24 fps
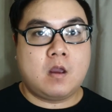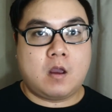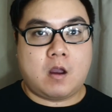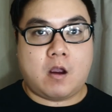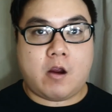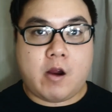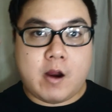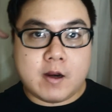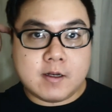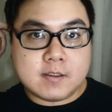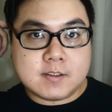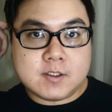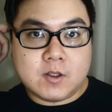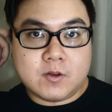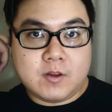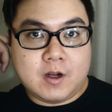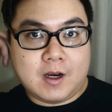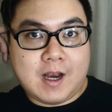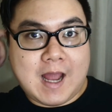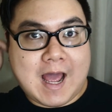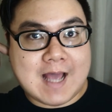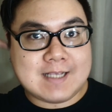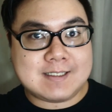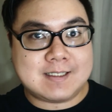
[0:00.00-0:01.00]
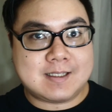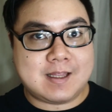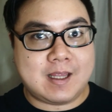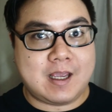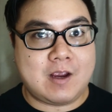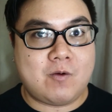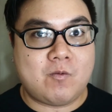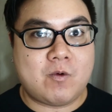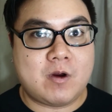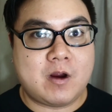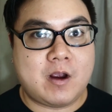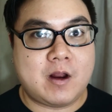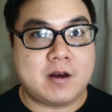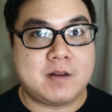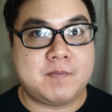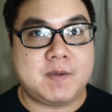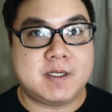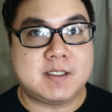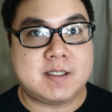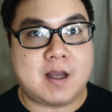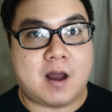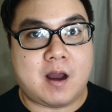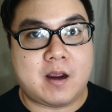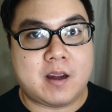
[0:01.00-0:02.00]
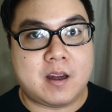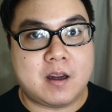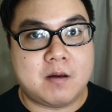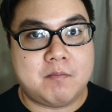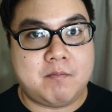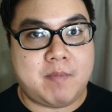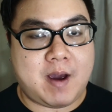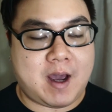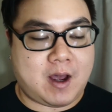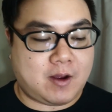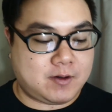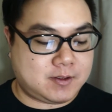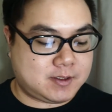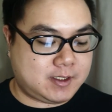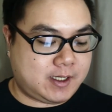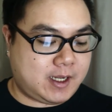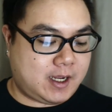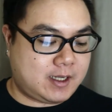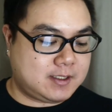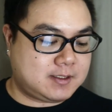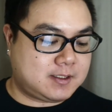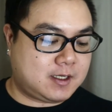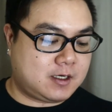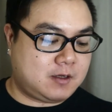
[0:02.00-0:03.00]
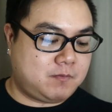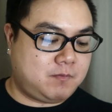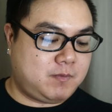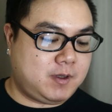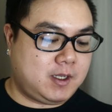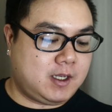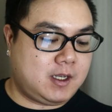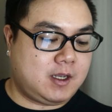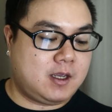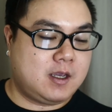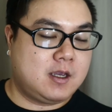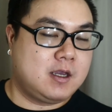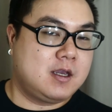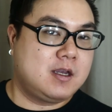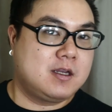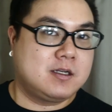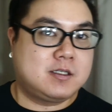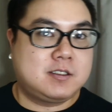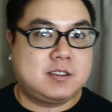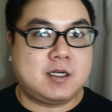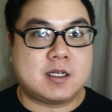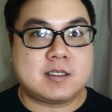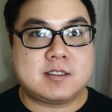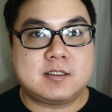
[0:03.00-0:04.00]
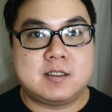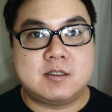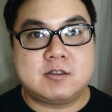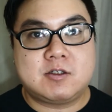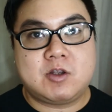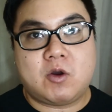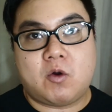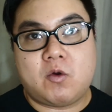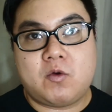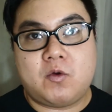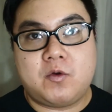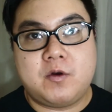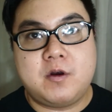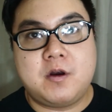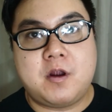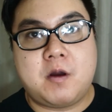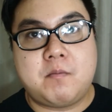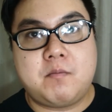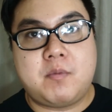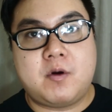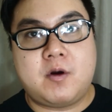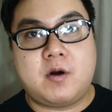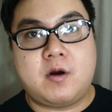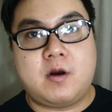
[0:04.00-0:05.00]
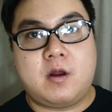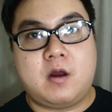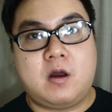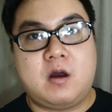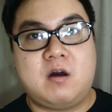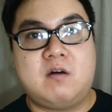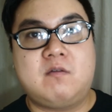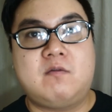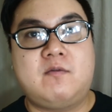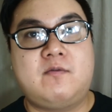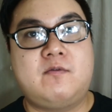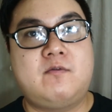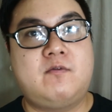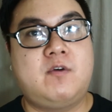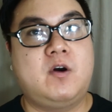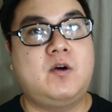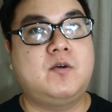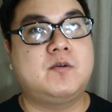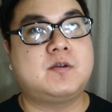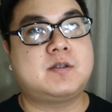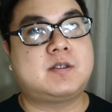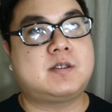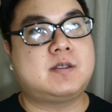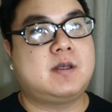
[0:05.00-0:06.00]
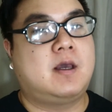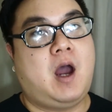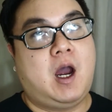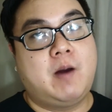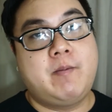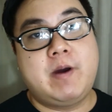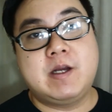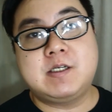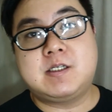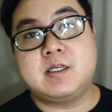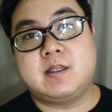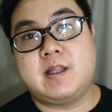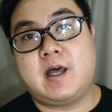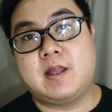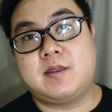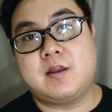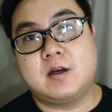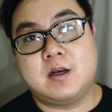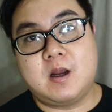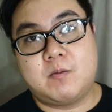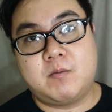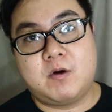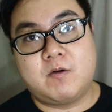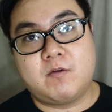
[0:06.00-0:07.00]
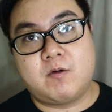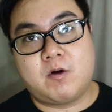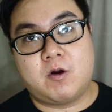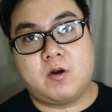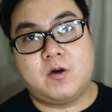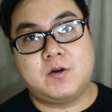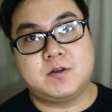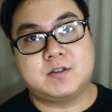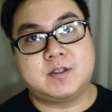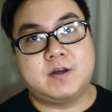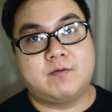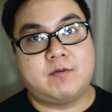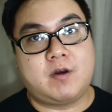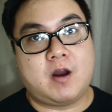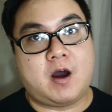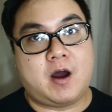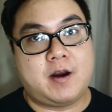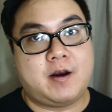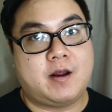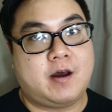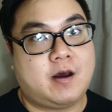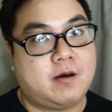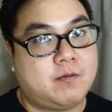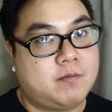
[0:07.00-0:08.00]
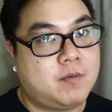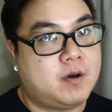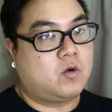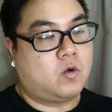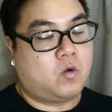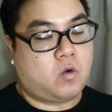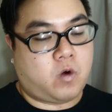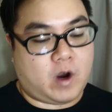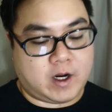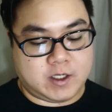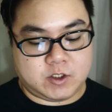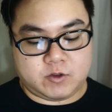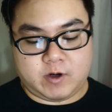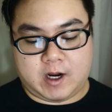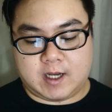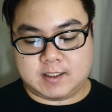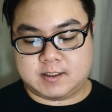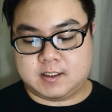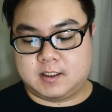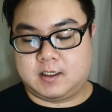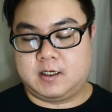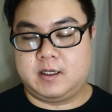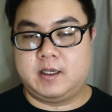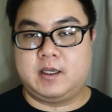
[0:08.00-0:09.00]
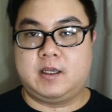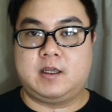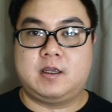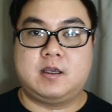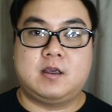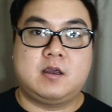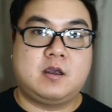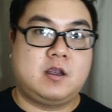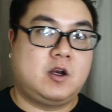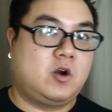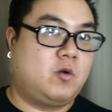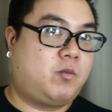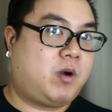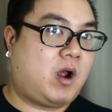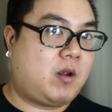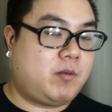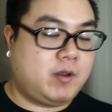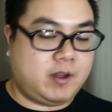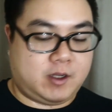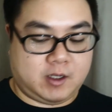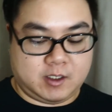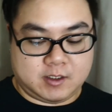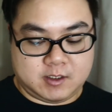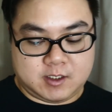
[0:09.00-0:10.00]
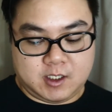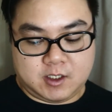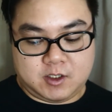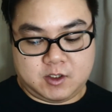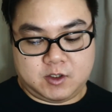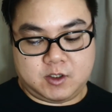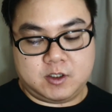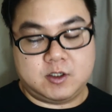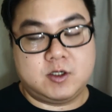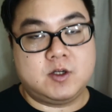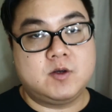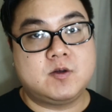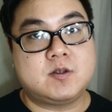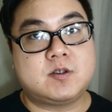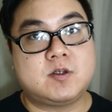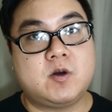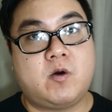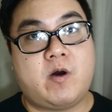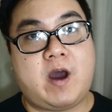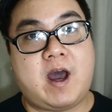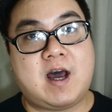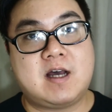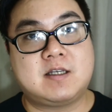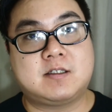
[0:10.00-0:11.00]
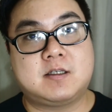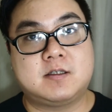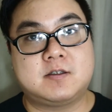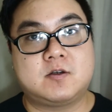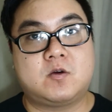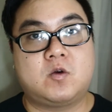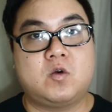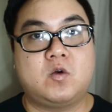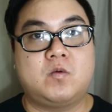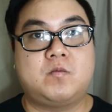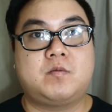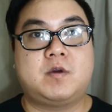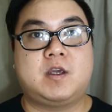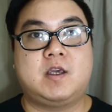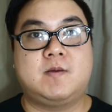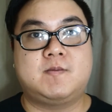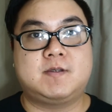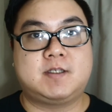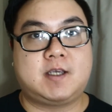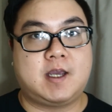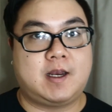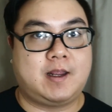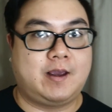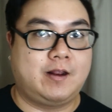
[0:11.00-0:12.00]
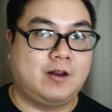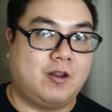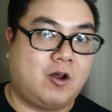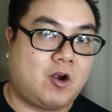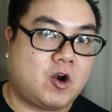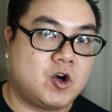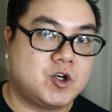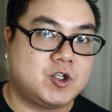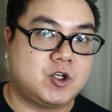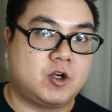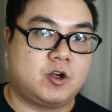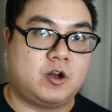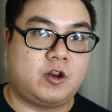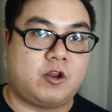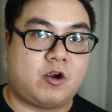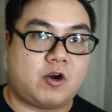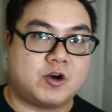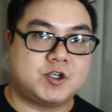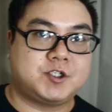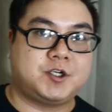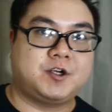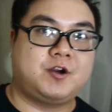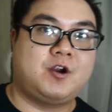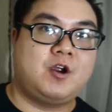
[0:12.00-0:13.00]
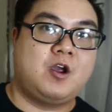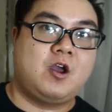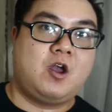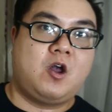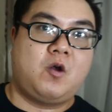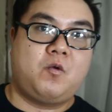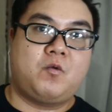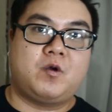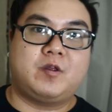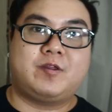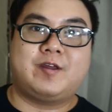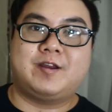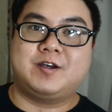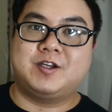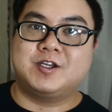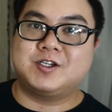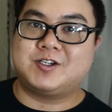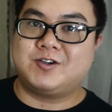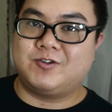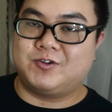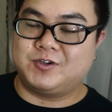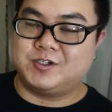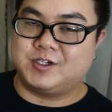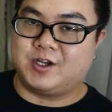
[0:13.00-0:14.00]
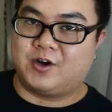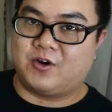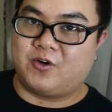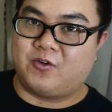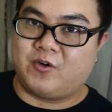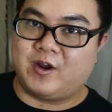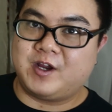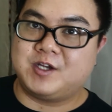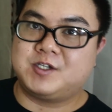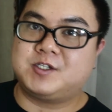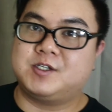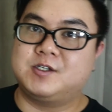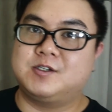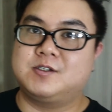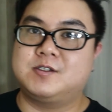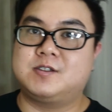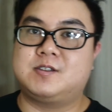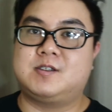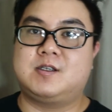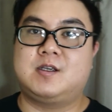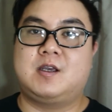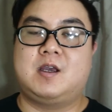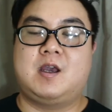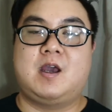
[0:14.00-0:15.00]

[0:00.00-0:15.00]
Alright, and so the last thing we're going to be talking about today is going to be just the total number of votes. I mentioned that the number of girls have gone up quite drastically. It'll probably continue to do so as this group keeps getting larger and larger with additional generations,